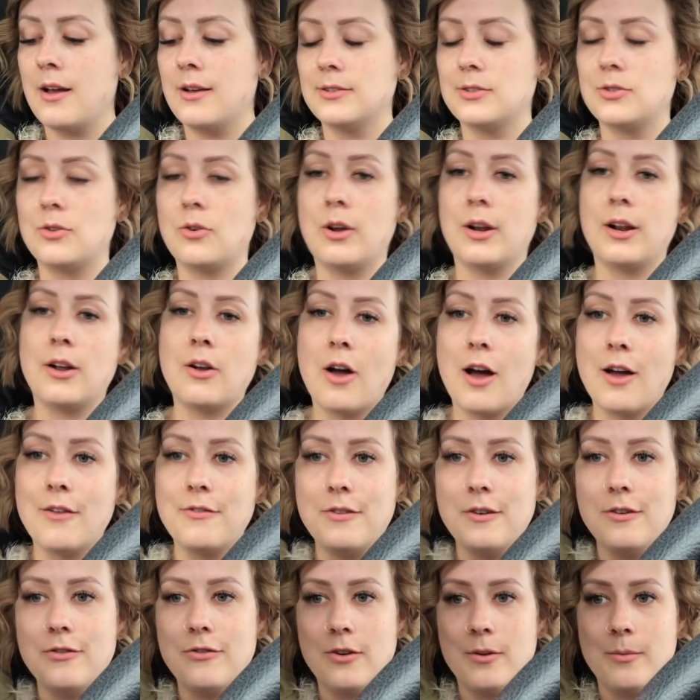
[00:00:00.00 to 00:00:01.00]
So I got a
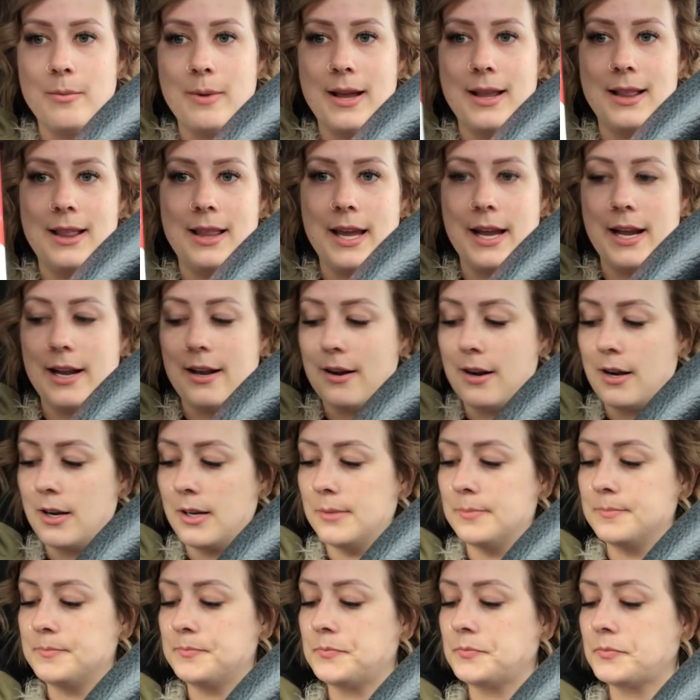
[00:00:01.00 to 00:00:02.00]
coffee for my leader.